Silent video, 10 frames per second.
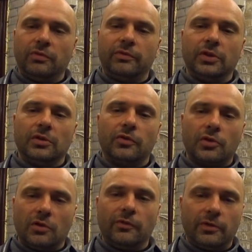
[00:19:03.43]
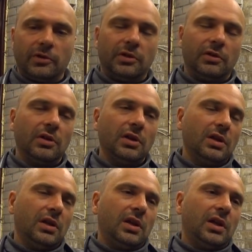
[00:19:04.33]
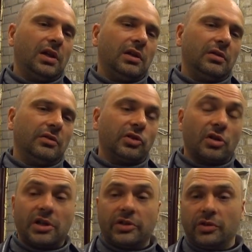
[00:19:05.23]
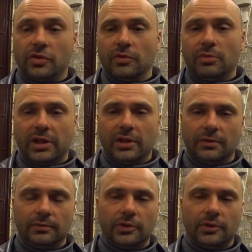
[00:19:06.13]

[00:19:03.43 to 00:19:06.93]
feel of comfort and trust to the bike.